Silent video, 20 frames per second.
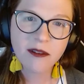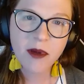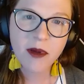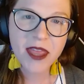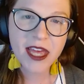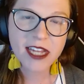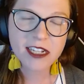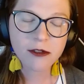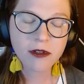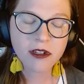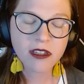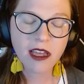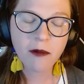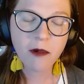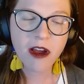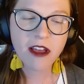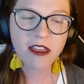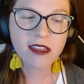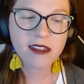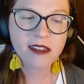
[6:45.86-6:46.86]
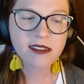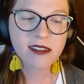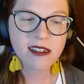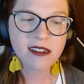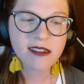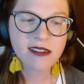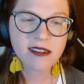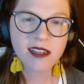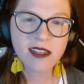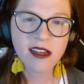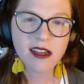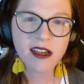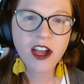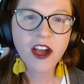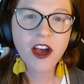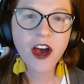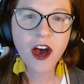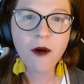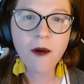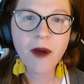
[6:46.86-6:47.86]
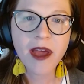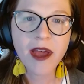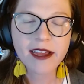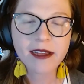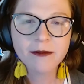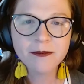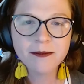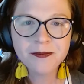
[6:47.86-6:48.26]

And that's really where this is going.